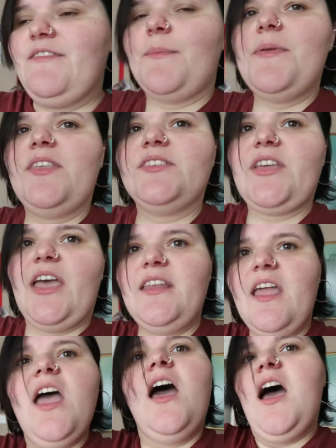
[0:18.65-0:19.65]
If I put this
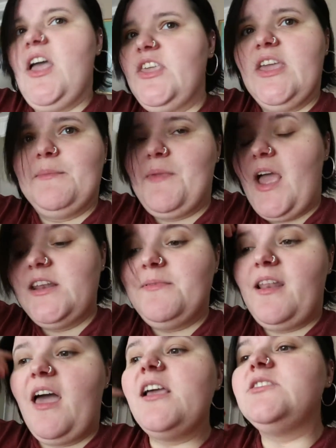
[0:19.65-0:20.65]
curtain, you get blinded
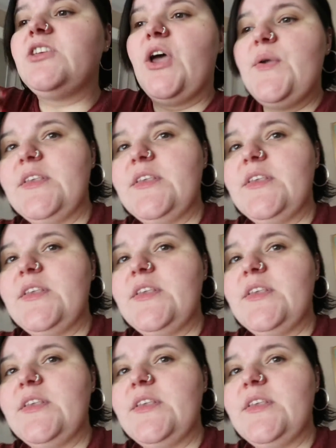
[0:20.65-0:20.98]
by light, so